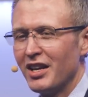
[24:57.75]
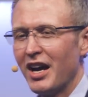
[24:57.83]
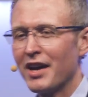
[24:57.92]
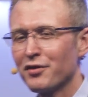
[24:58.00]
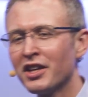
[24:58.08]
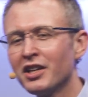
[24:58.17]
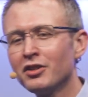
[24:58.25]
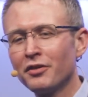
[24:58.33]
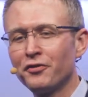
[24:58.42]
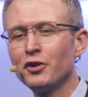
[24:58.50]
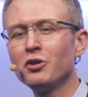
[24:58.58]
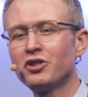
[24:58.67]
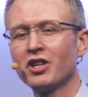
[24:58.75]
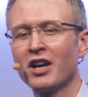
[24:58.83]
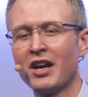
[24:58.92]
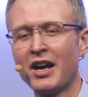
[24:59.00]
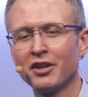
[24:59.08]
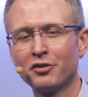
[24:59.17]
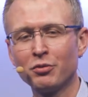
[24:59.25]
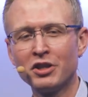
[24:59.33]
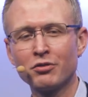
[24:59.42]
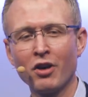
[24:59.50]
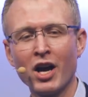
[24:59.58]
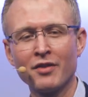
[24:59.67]
I think in the future, and as we
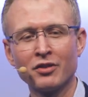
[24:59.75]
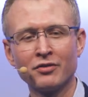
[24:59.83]
drive